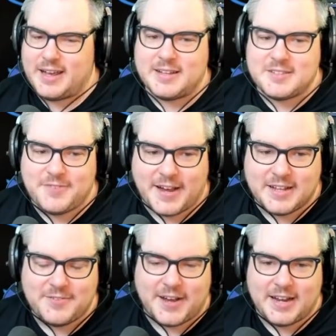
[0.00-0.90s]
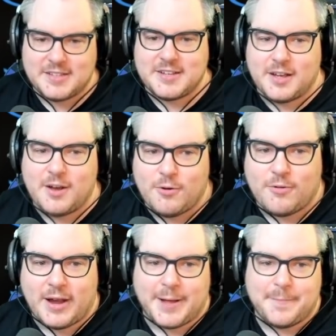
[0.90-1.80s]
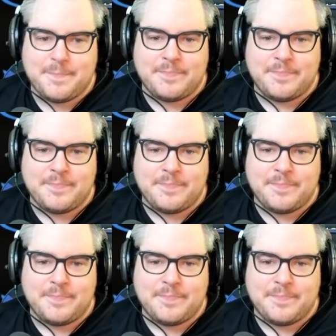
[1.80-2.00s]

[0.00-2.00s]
Yeah, it's fine. It's fine. It's gonna go great.